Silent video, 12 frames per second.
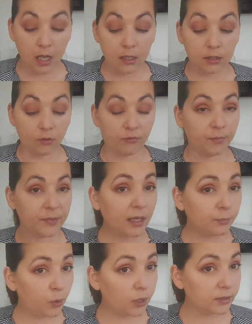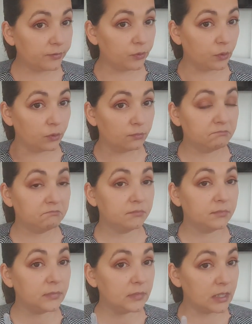So from that point of view,
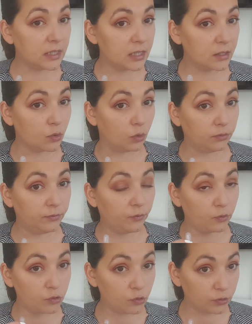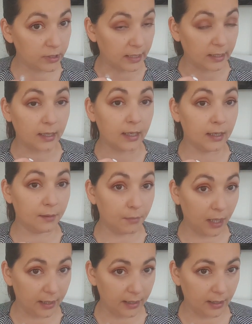this is good for rooting, in
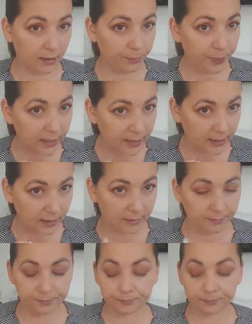my opinion.